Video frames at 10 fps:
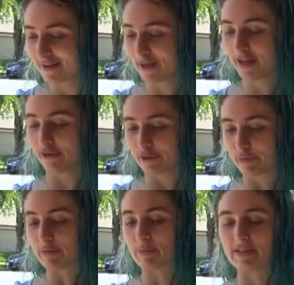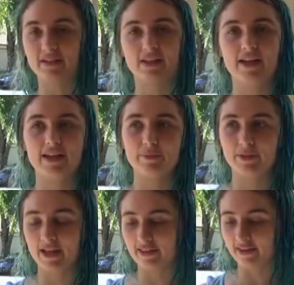So angiosperm is basically any
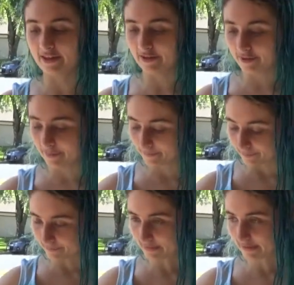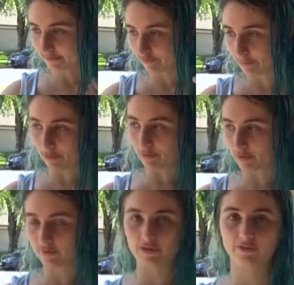plant that
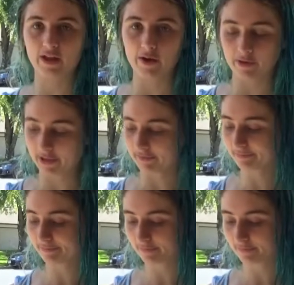reproduces via flowering.